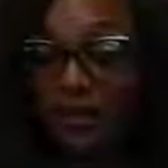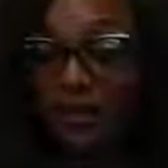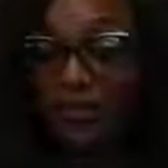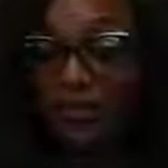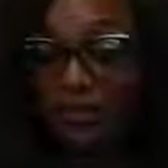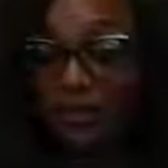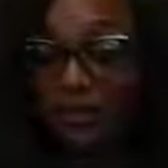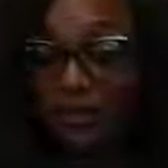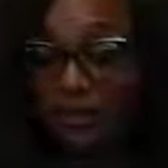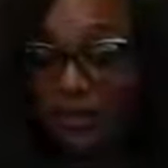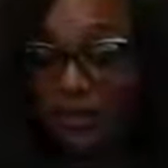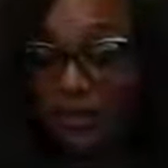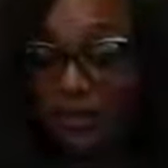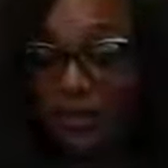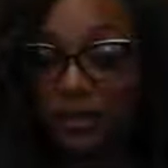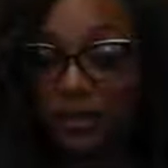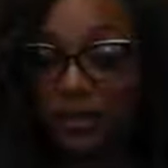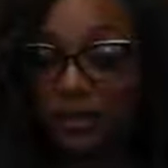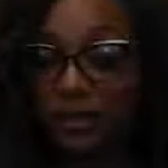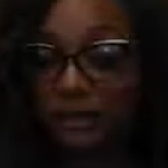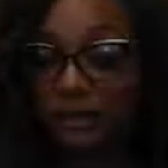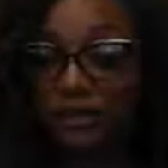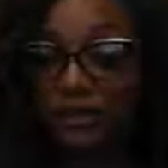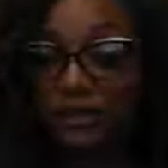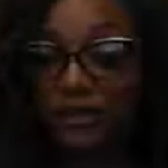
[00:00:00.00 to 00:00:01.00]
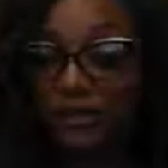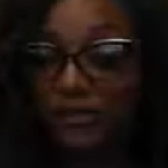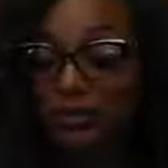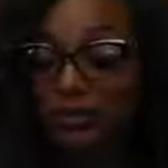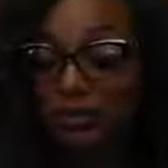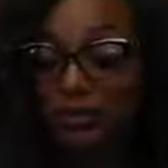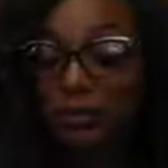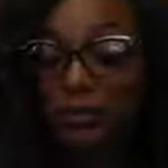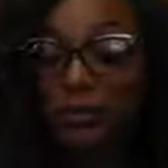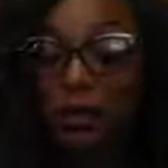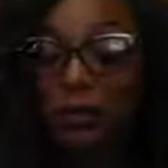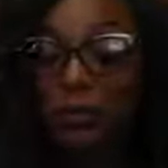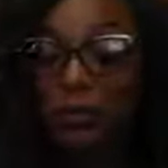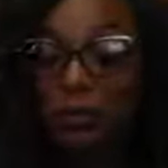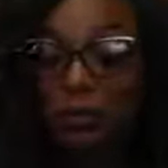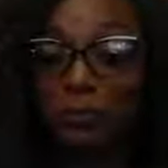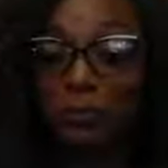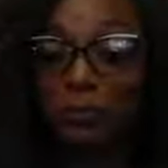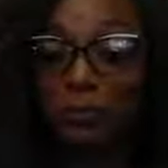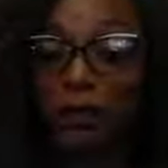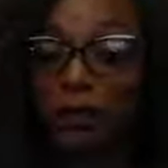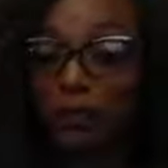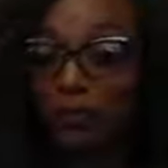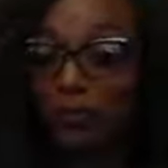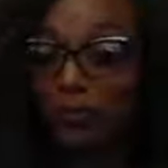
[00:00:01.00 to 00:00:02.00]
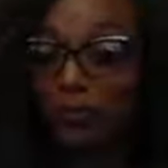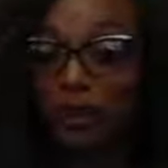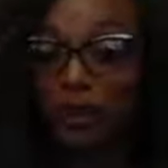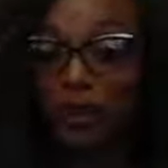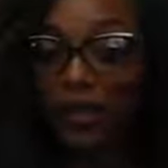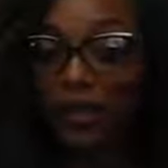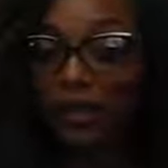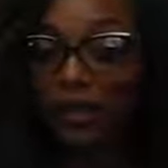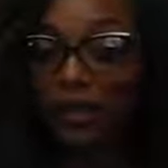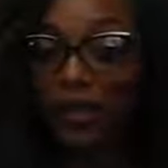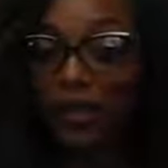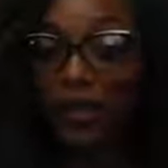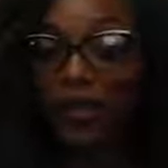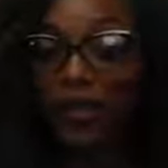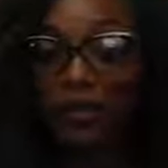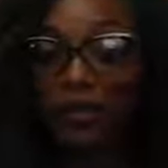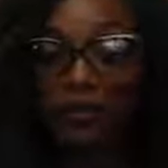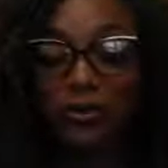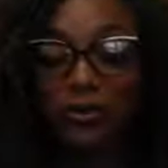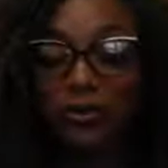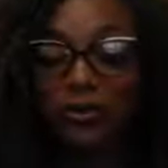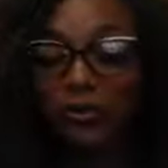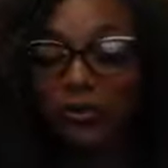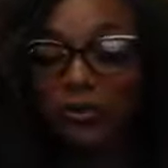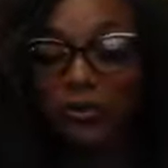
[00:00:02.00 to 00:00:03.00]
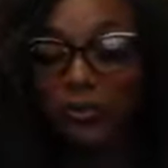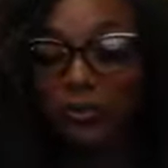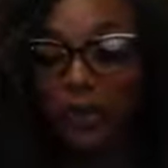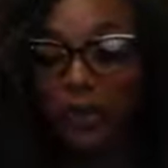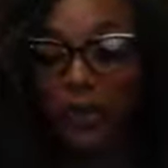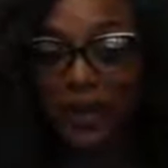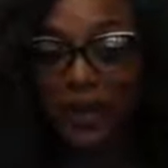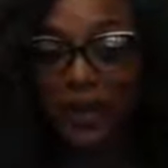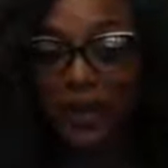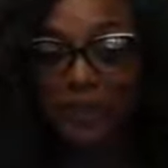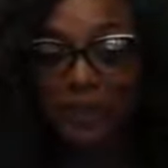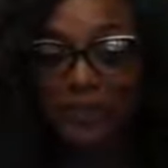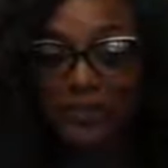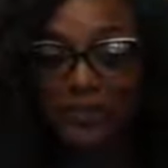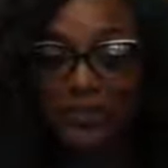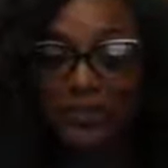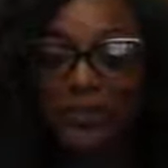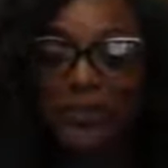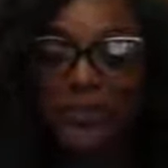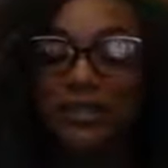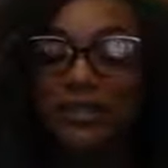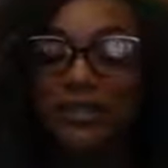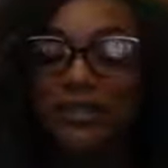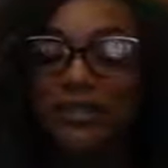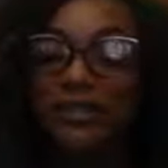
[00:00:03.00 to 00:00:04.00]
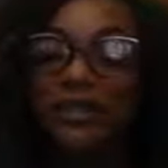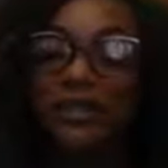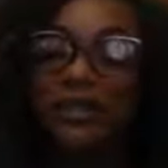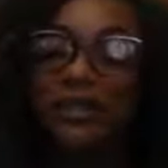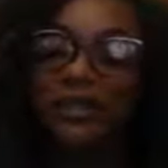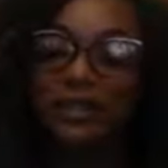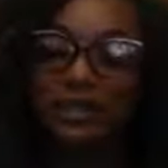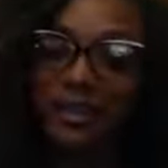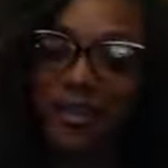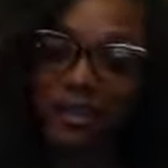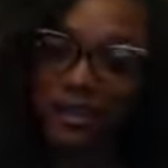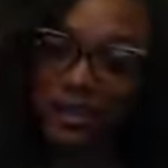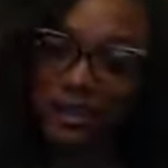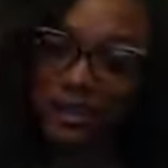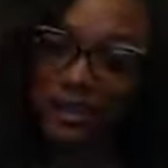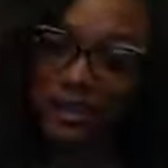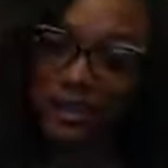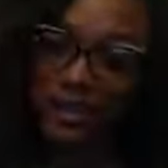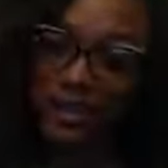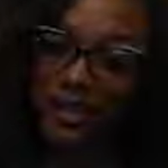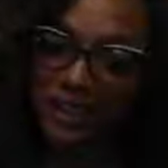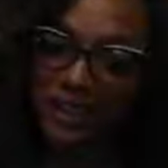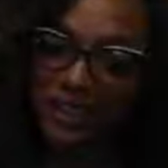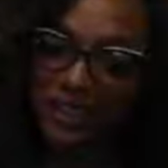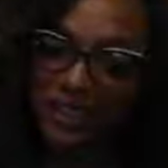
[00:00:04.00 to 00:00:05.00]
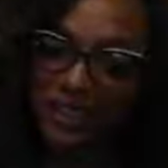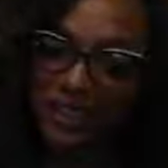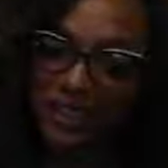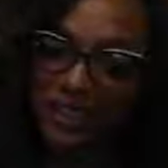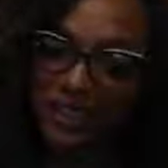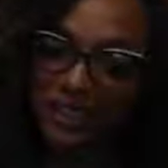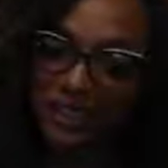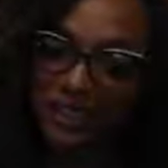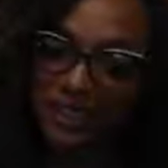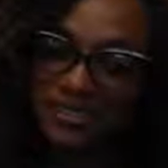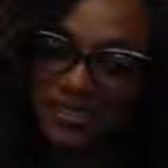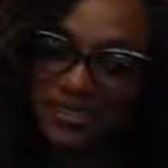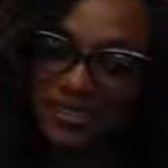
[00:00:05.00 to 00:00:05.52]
time for us to go. But we're both like on a whole different page. Thank you guys